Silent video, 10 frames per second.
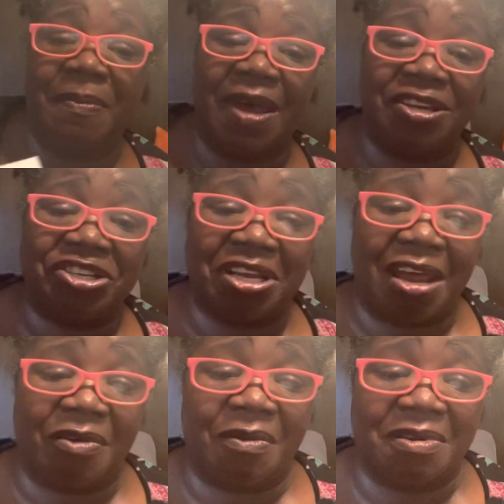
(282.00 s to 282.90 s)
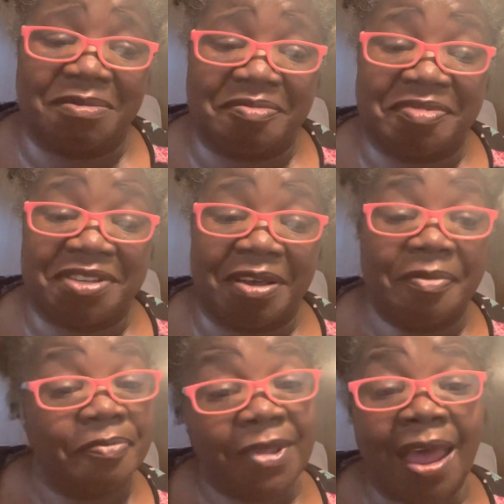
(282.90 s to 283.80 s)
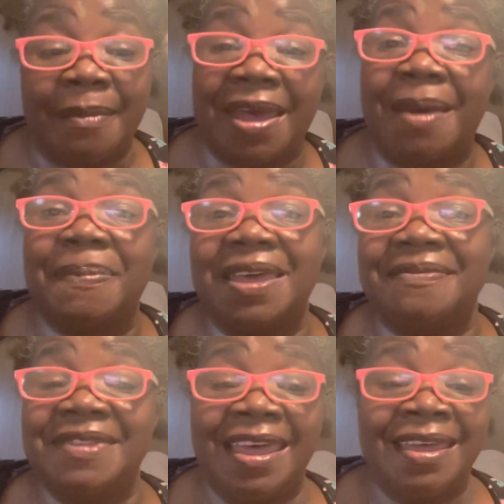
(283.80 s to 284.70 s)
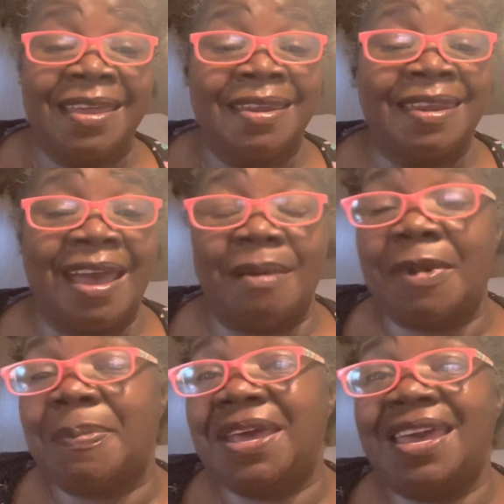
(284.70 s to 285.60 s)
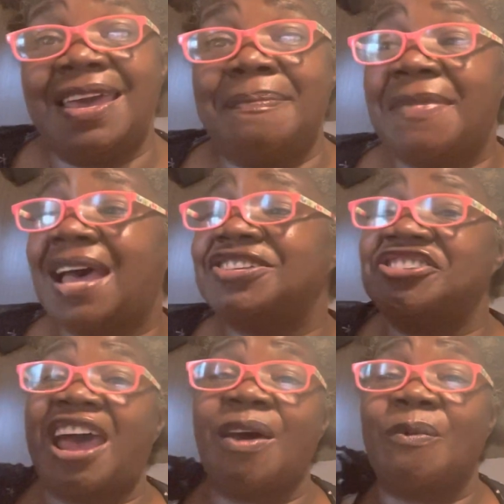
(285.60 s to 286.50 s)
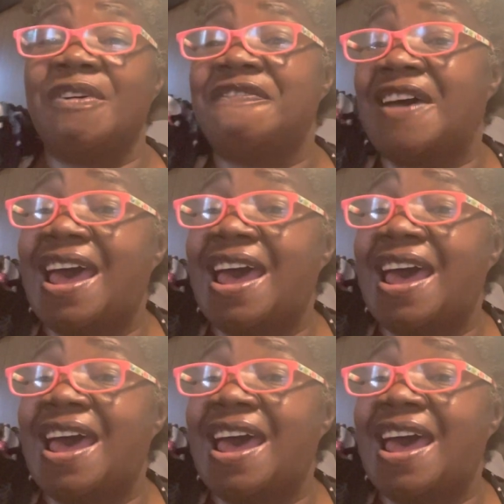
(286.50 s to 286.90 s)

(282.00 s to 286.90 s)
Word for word: my shower. So I'm happy. Now I'm gonna be in my shower for